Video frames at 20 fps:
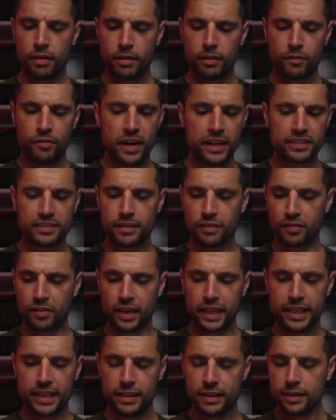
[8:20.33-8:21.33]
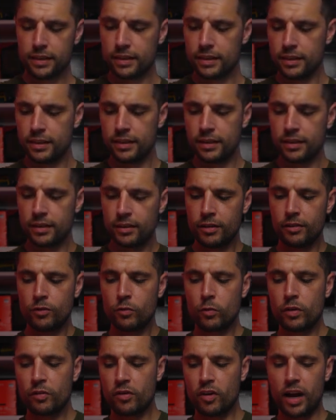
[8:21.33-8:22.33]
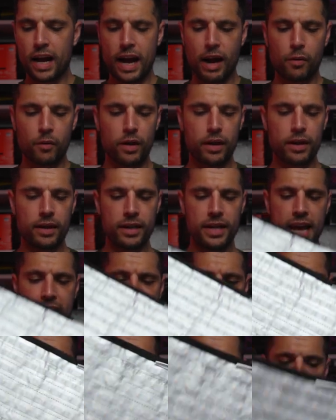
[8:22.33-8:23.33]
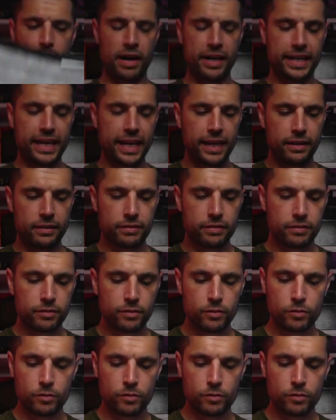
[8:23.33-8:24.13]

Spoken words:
effectively, we've got our X bracket,